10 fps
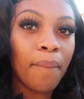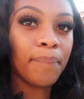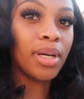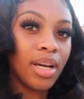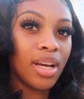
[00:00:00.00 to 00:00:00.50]

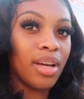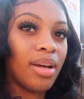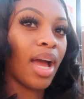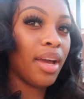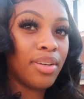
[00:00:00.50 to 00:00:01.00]
But
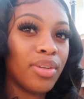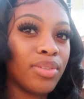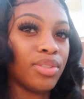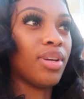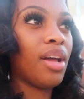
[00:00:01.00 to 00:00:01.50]
I ain't gonna
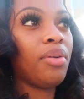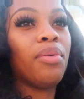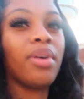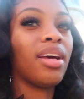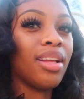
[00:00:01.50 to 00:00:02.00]
hold you. I don't
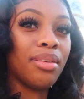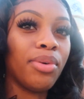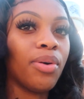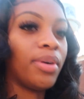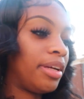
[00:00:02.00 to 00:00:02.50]
know where the hell I'm
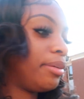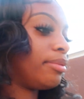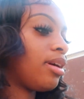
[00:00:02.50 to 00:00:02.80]
going.